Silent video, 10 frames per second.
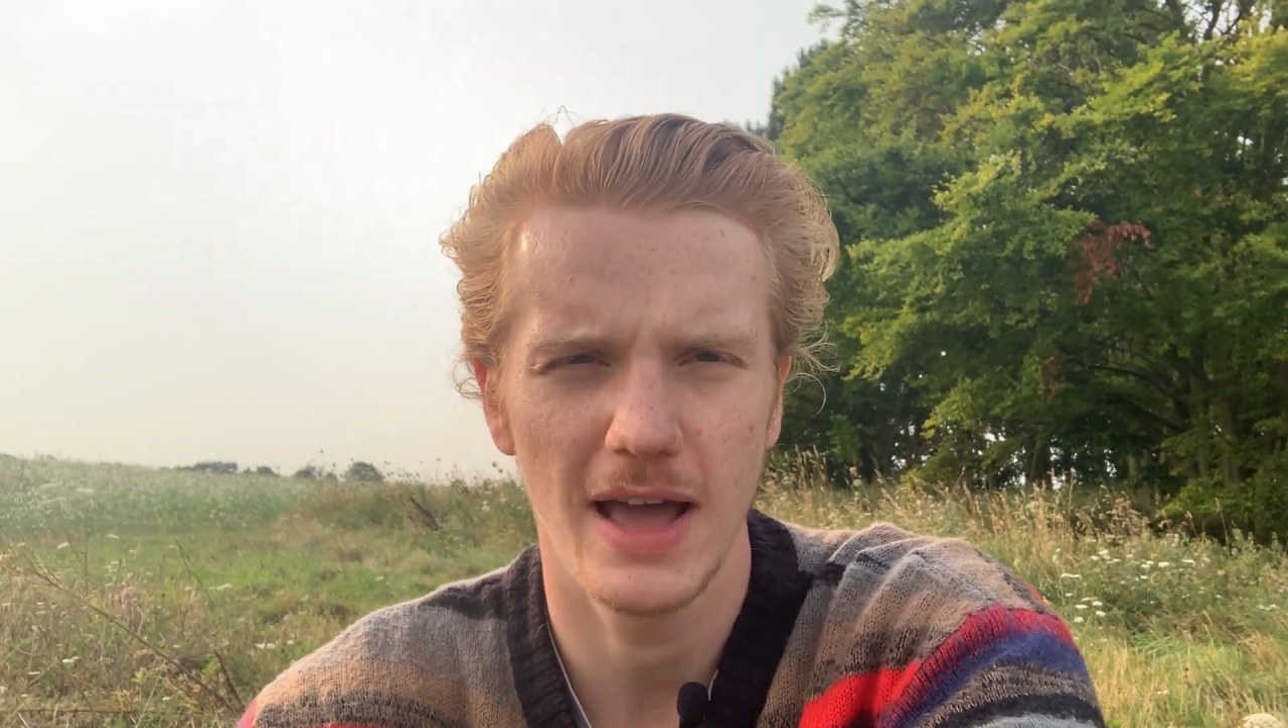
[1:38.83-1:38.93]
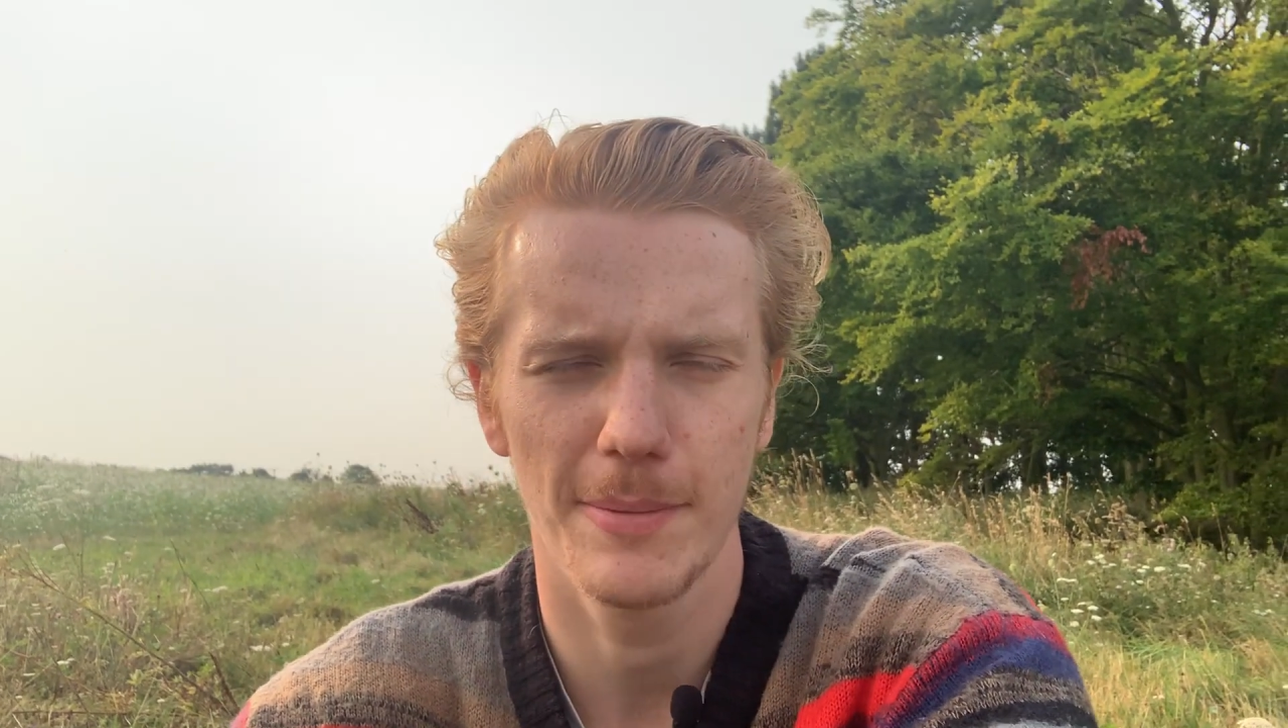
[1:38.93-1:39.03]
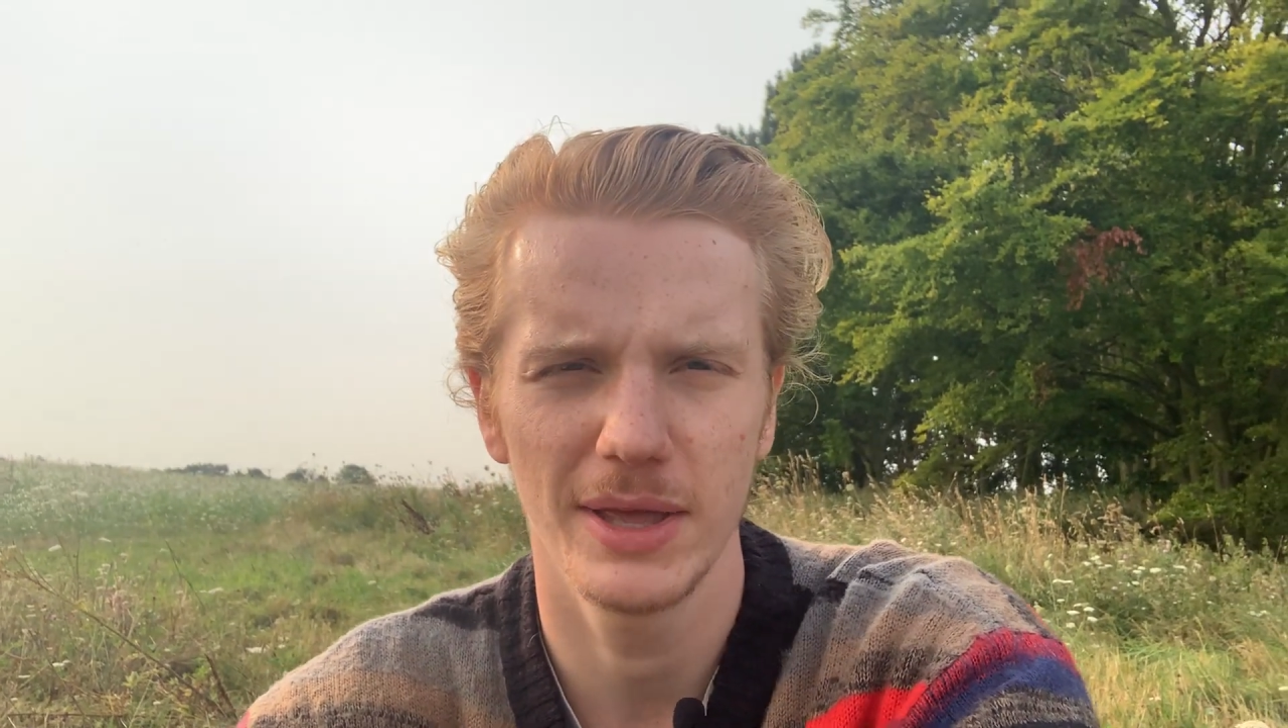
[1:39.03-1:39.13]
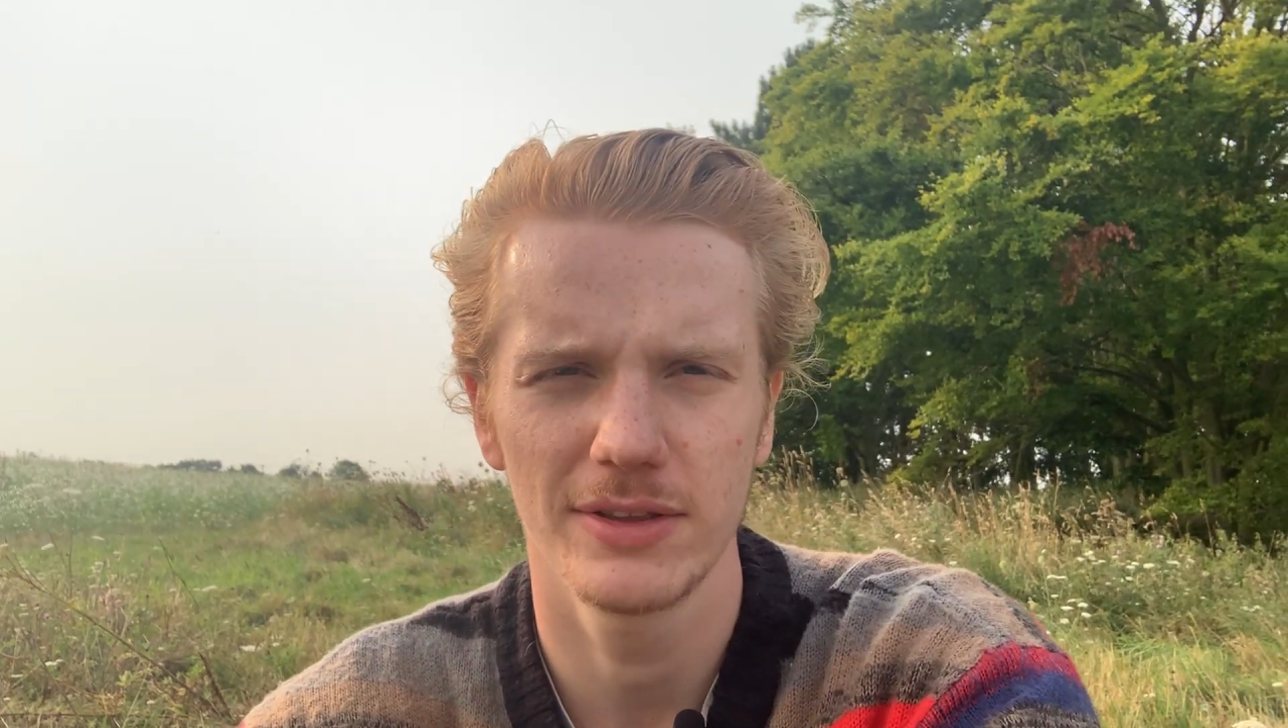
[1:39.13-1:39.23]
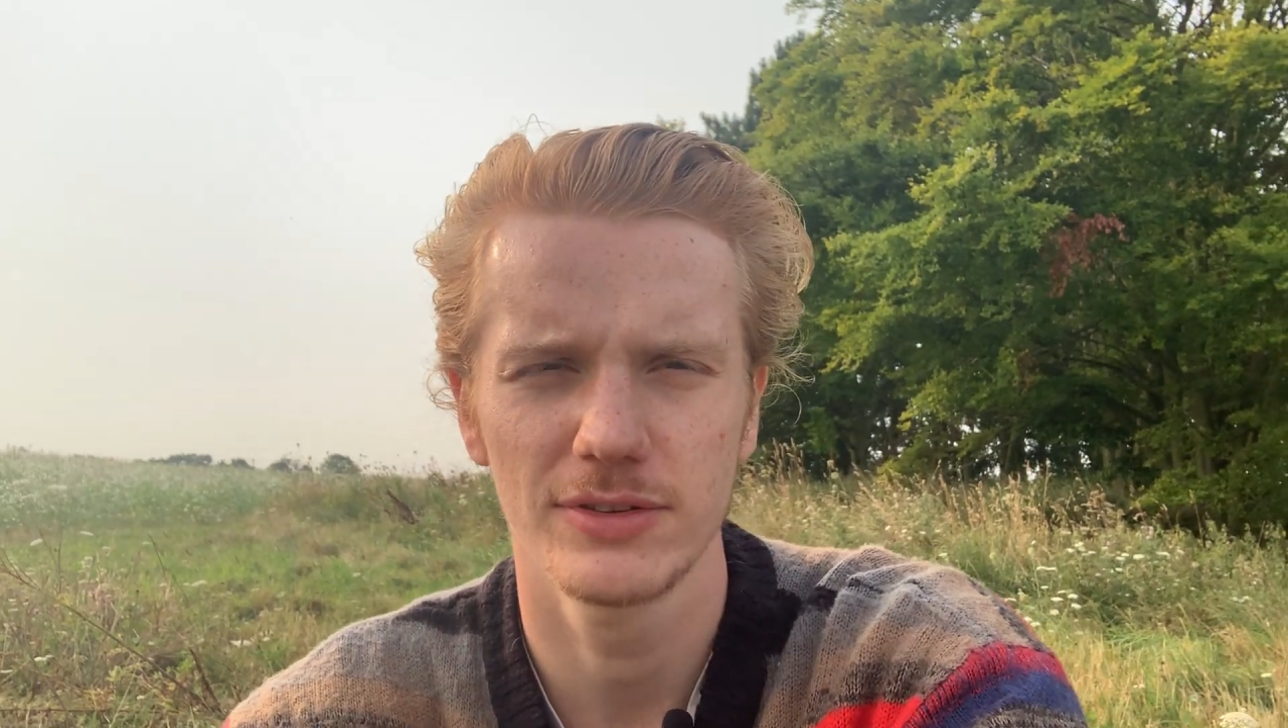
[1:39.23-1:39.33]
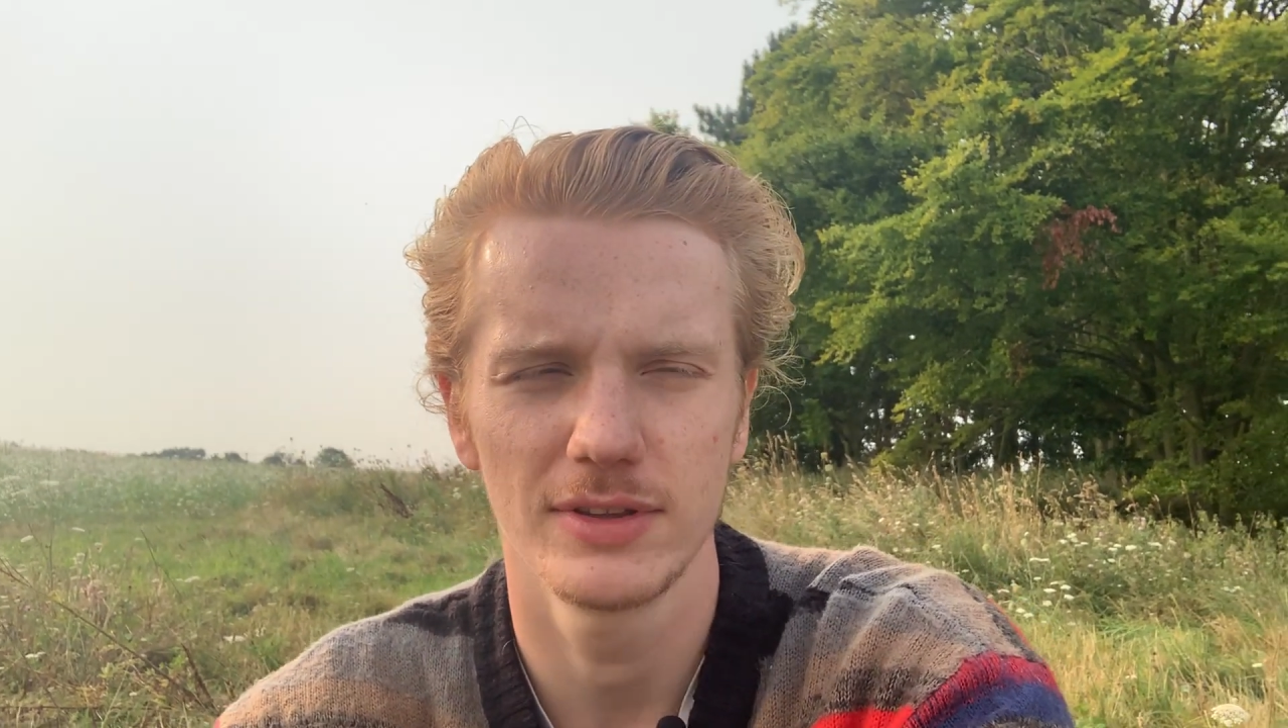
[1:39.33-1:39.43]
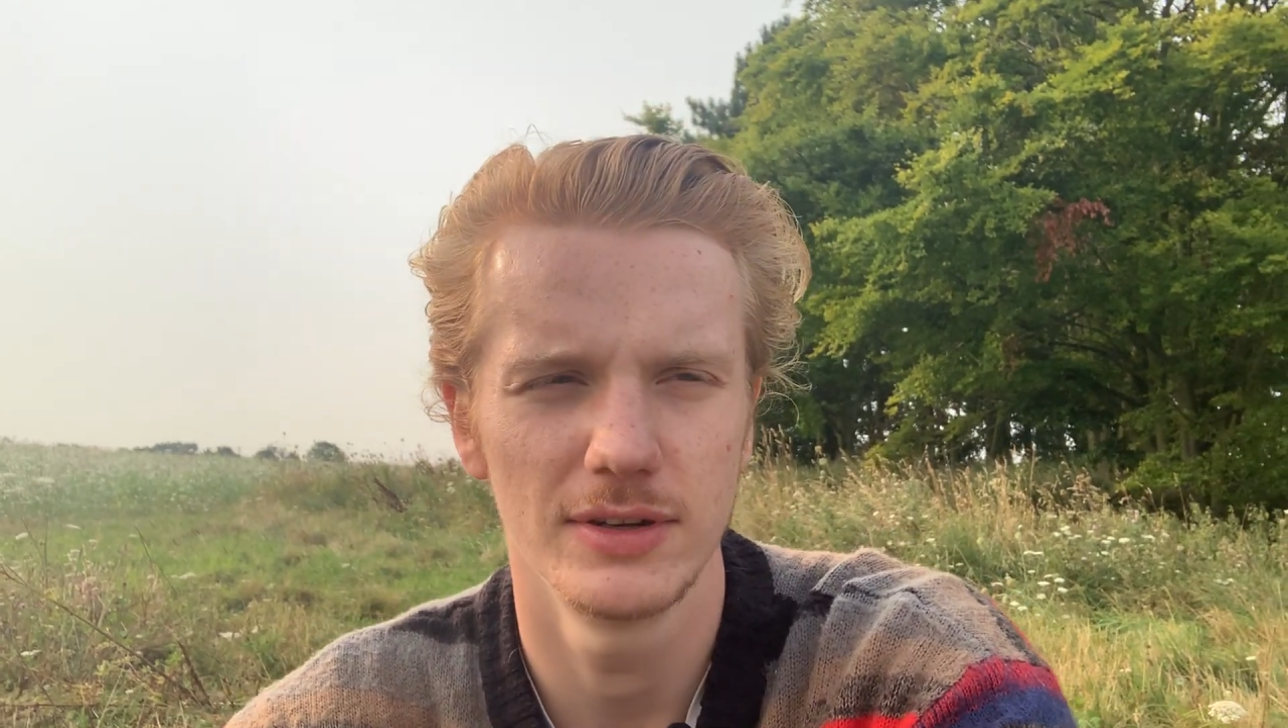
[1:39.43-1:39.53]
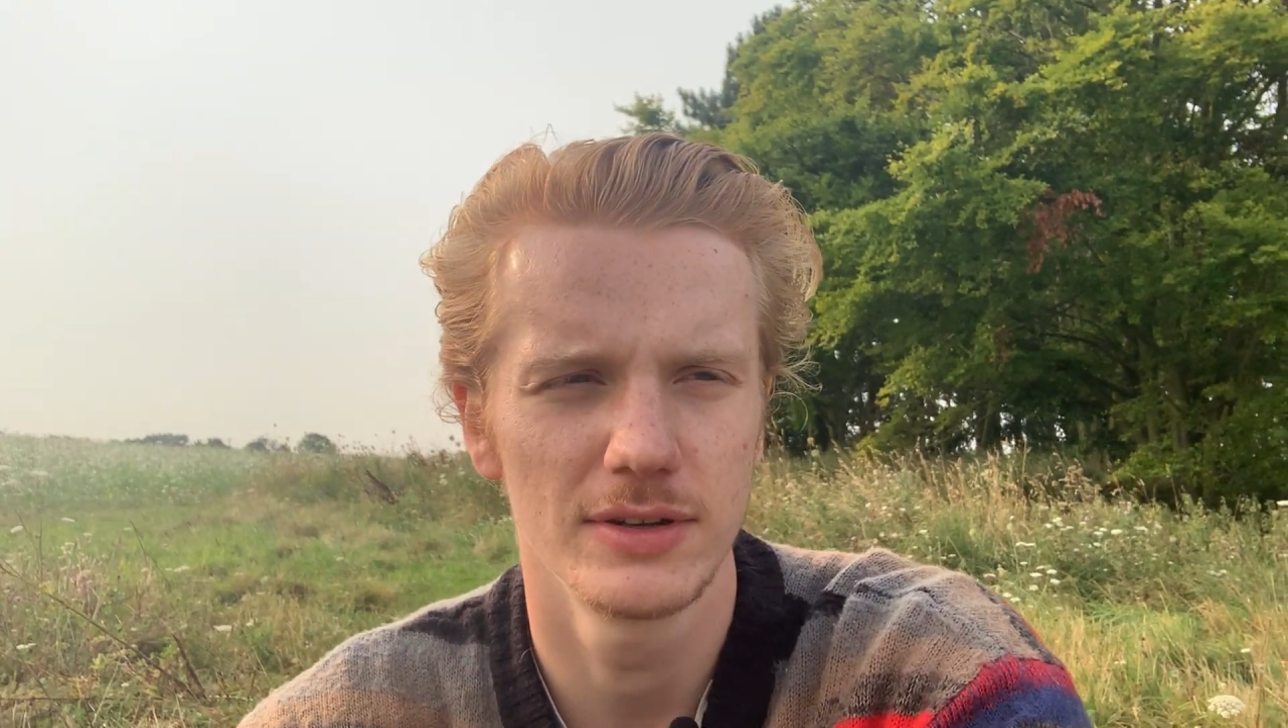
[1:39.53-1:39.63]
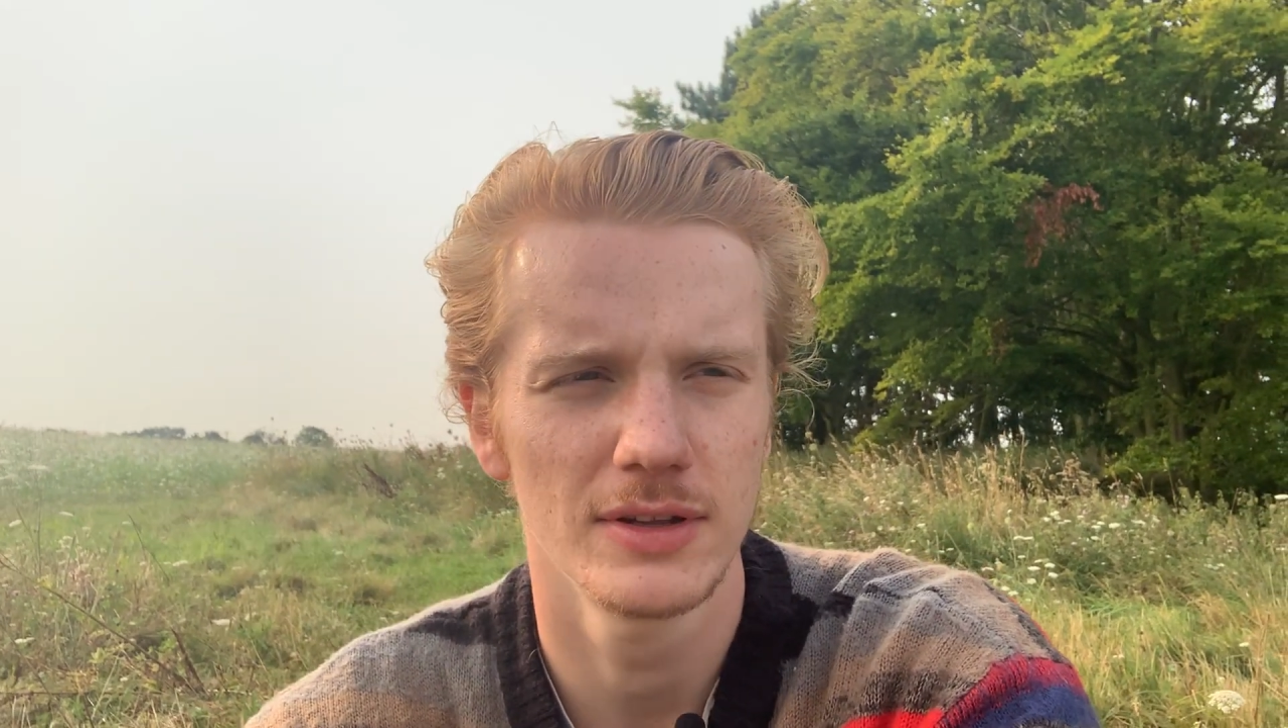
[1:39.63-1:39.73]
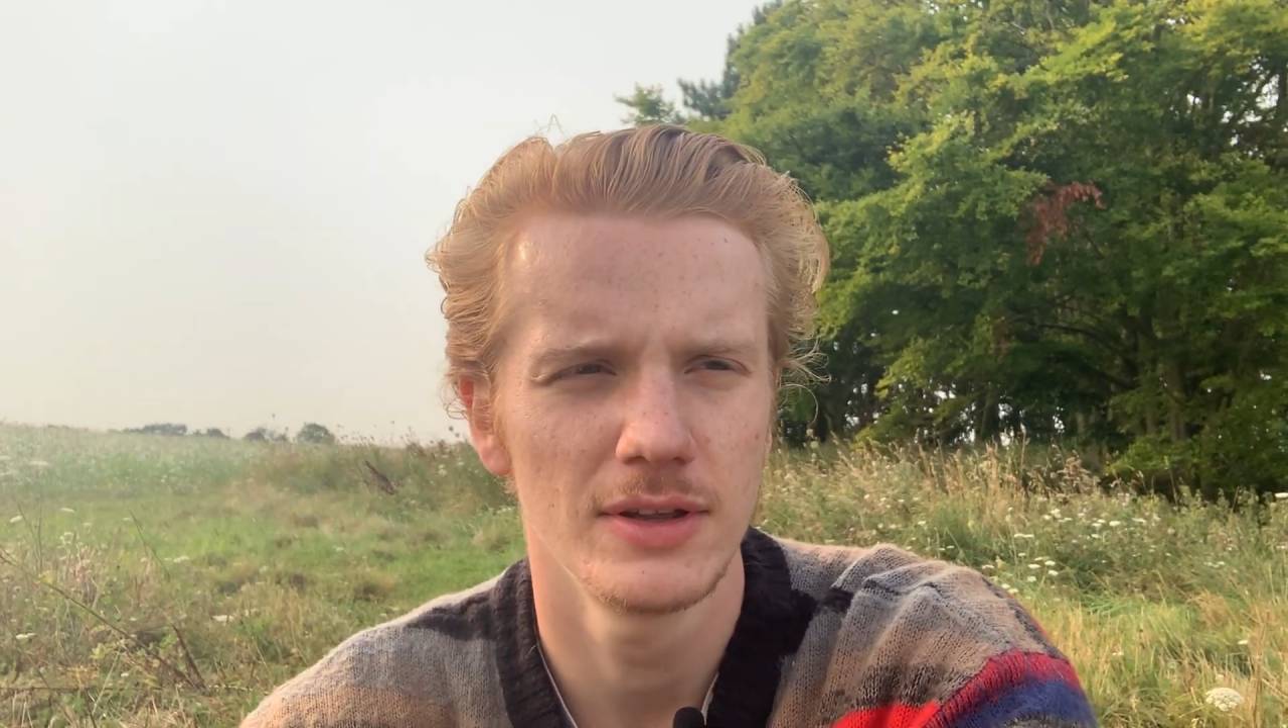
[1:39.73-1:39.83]
habits
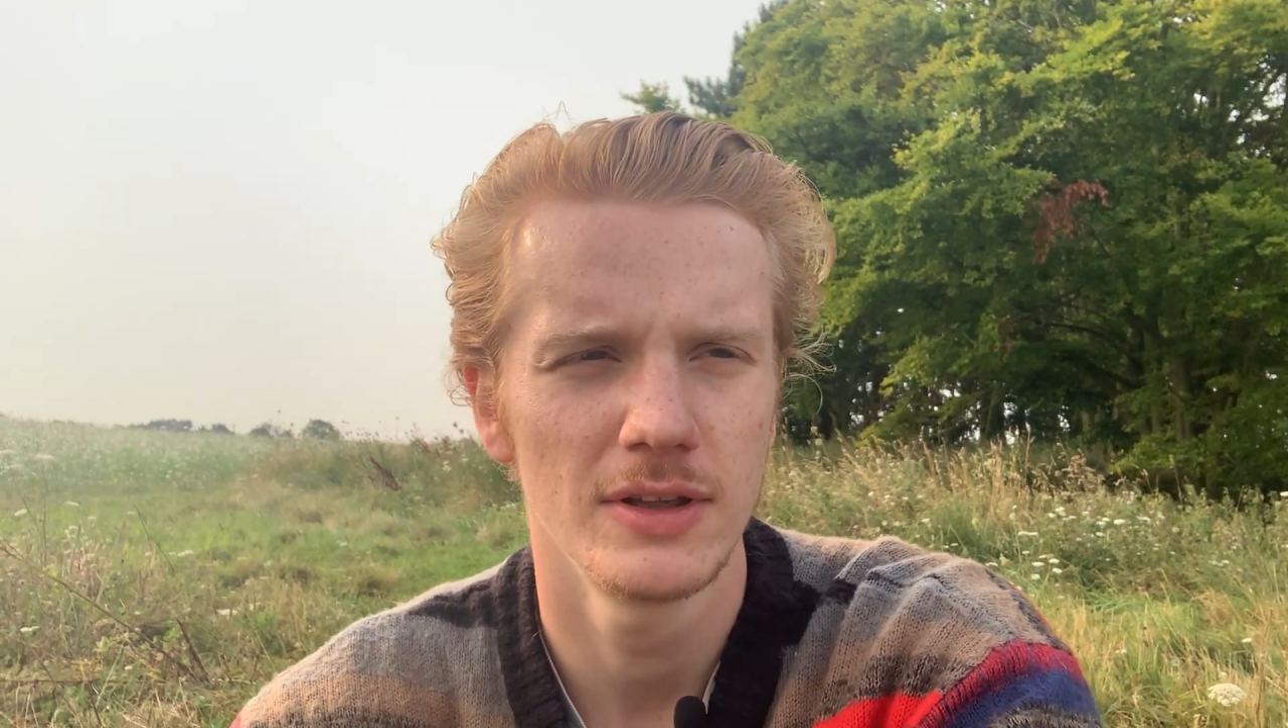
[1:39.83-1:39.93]
and